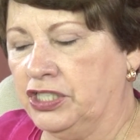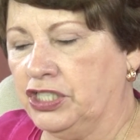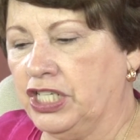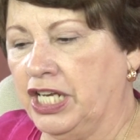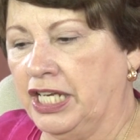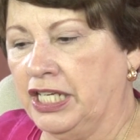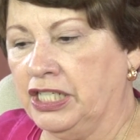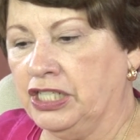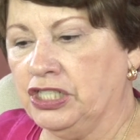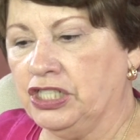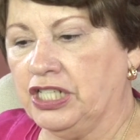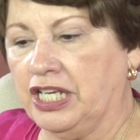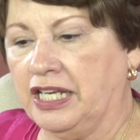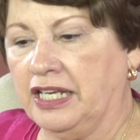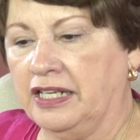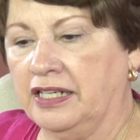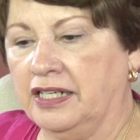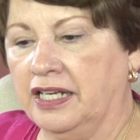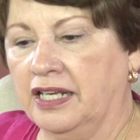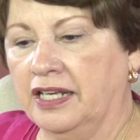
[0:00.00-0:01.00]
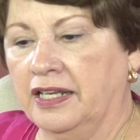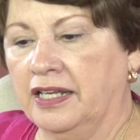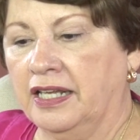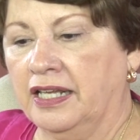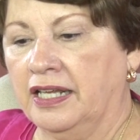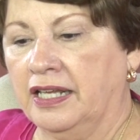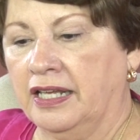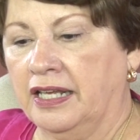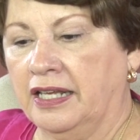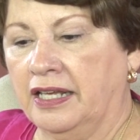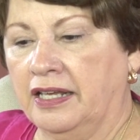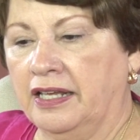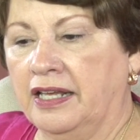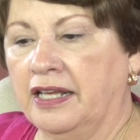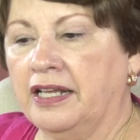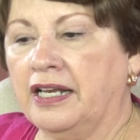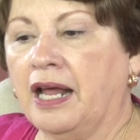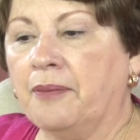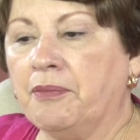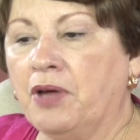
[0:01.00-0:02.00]
change, and
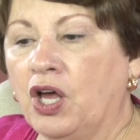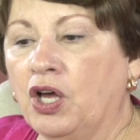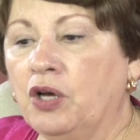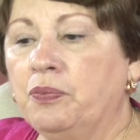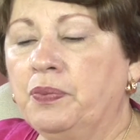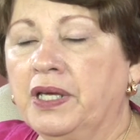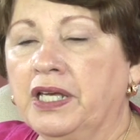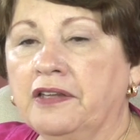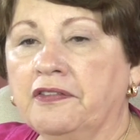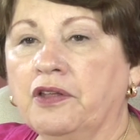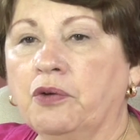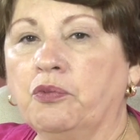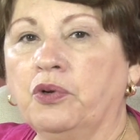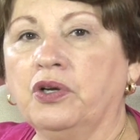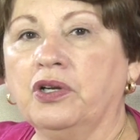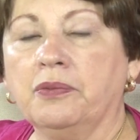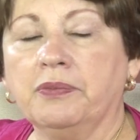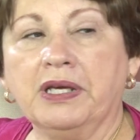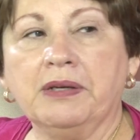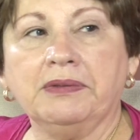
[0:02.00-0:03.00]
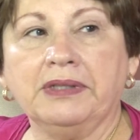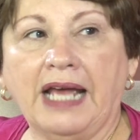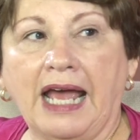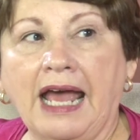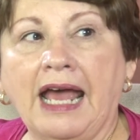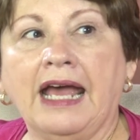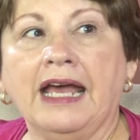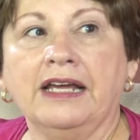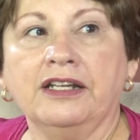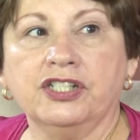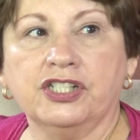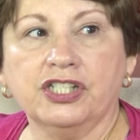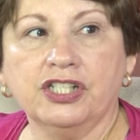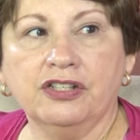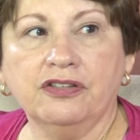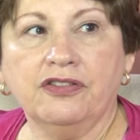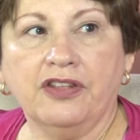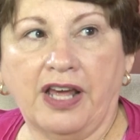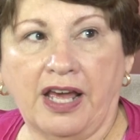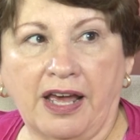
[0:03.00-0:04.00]
I'm hoping that we're going to be able to add
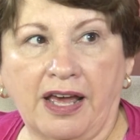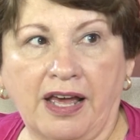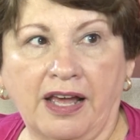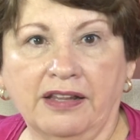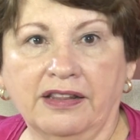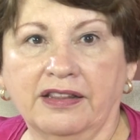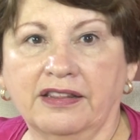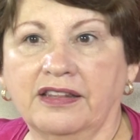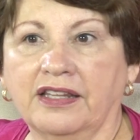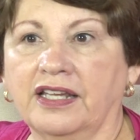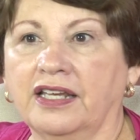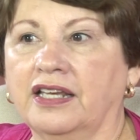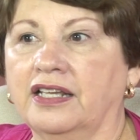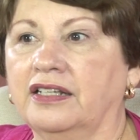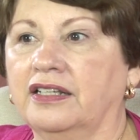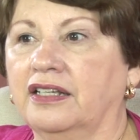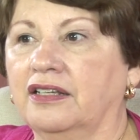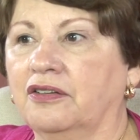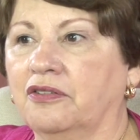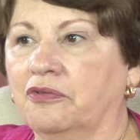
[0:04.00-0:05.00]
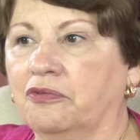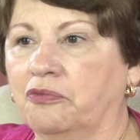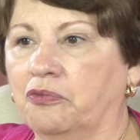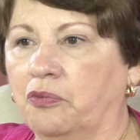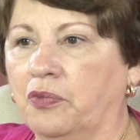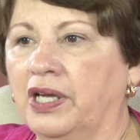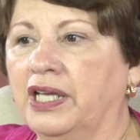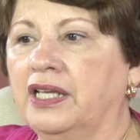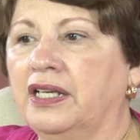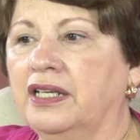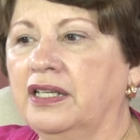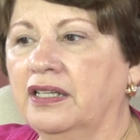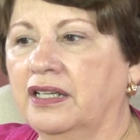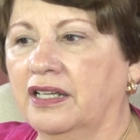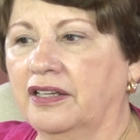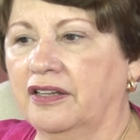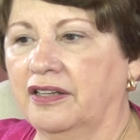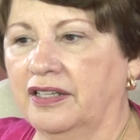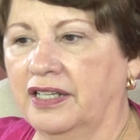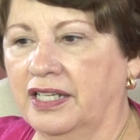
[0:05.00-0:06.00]
to that when
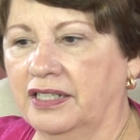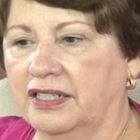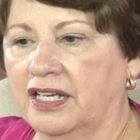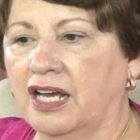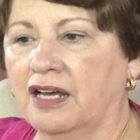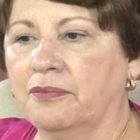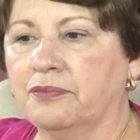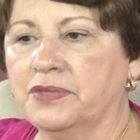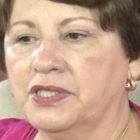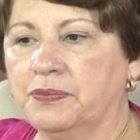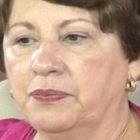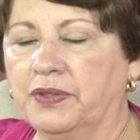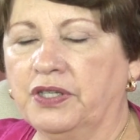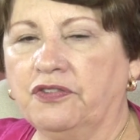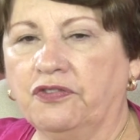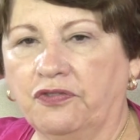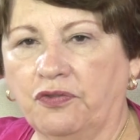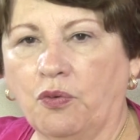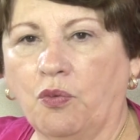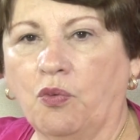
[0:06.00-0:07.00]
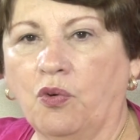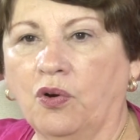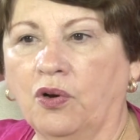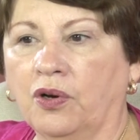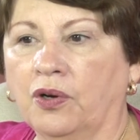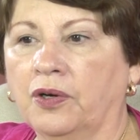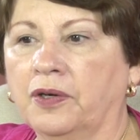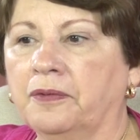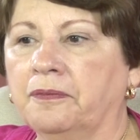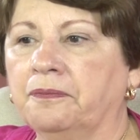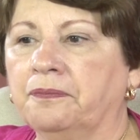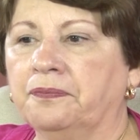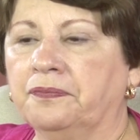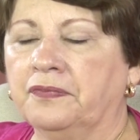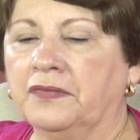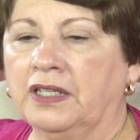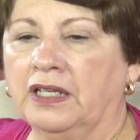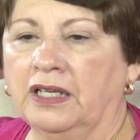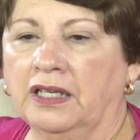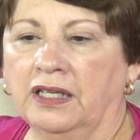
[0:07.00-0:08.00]
it comes before
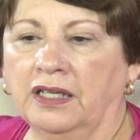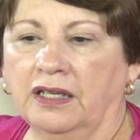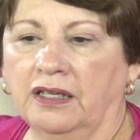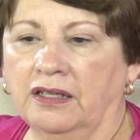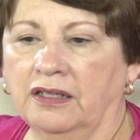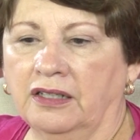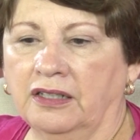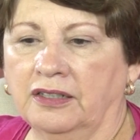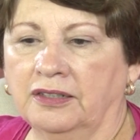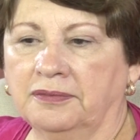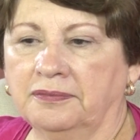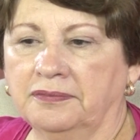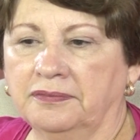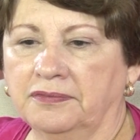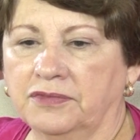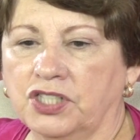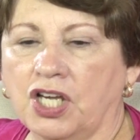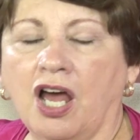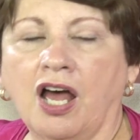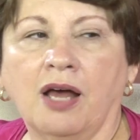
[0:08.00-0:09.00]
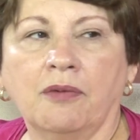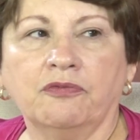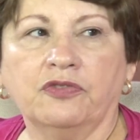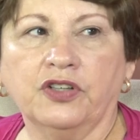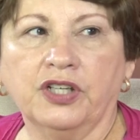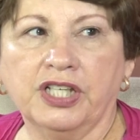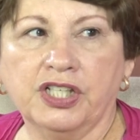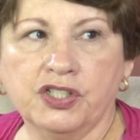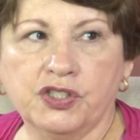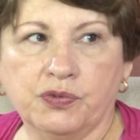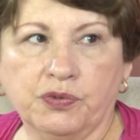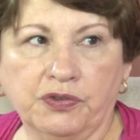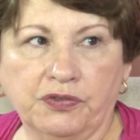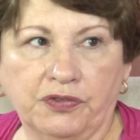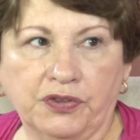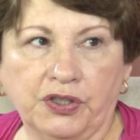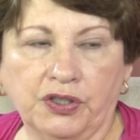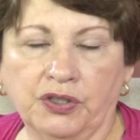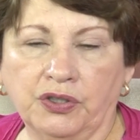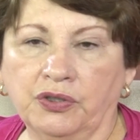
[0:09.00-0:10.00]
Tom for his
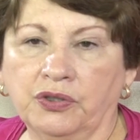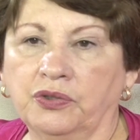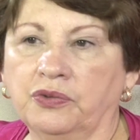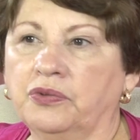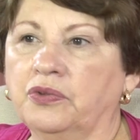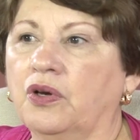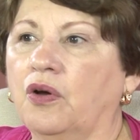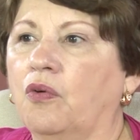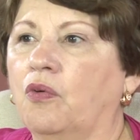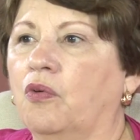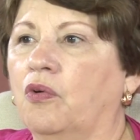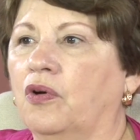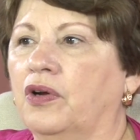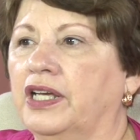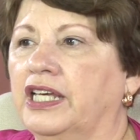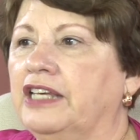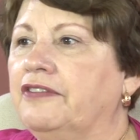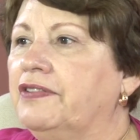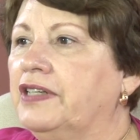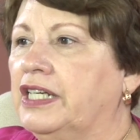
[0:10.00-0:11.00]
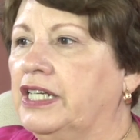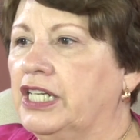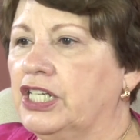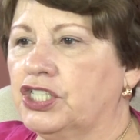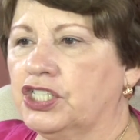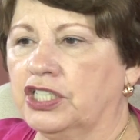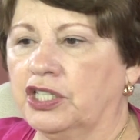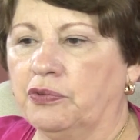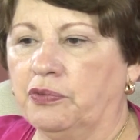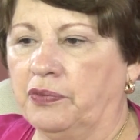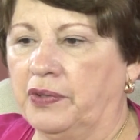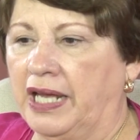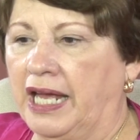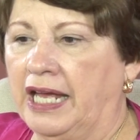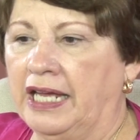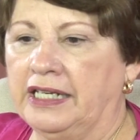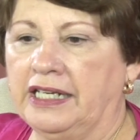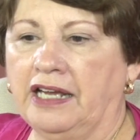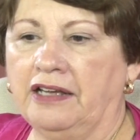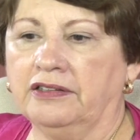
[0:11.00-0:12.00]
review, or even initially when we
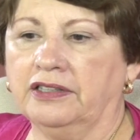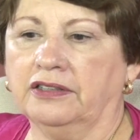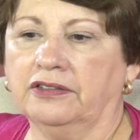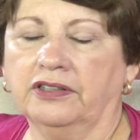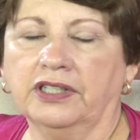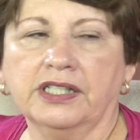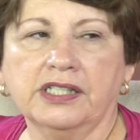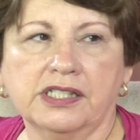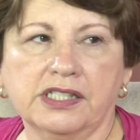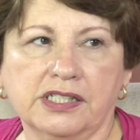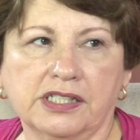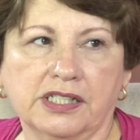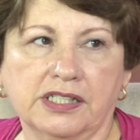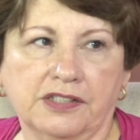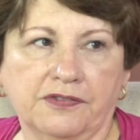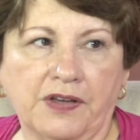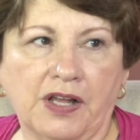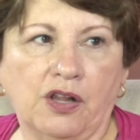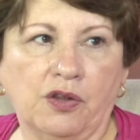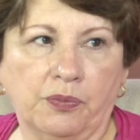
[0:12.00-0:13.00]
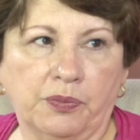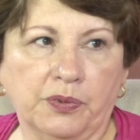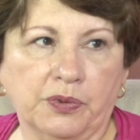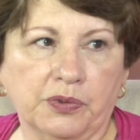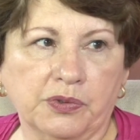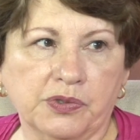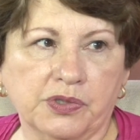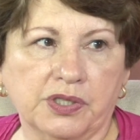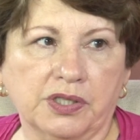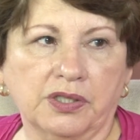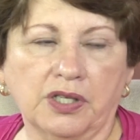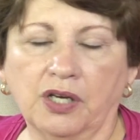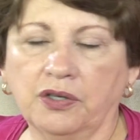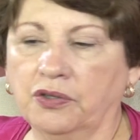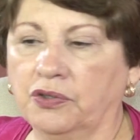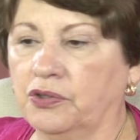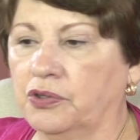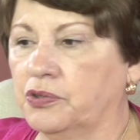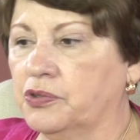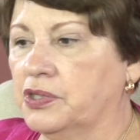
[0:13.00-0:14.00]
hand out the list to developers and
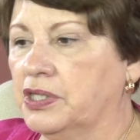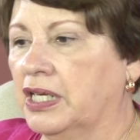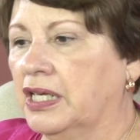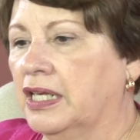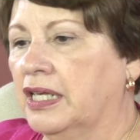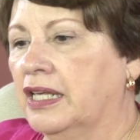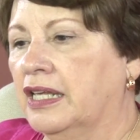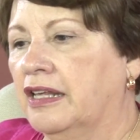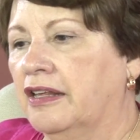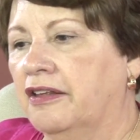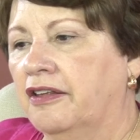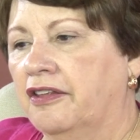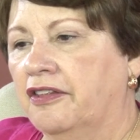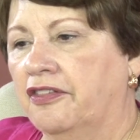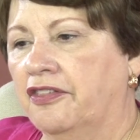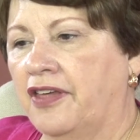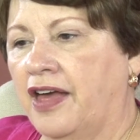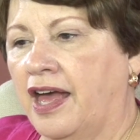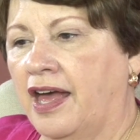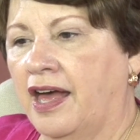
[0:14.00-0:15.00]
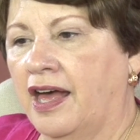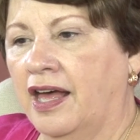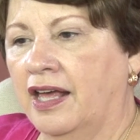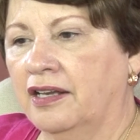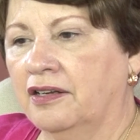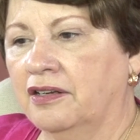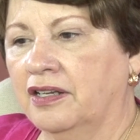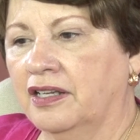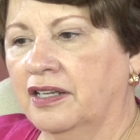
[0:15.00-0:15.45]
owners, that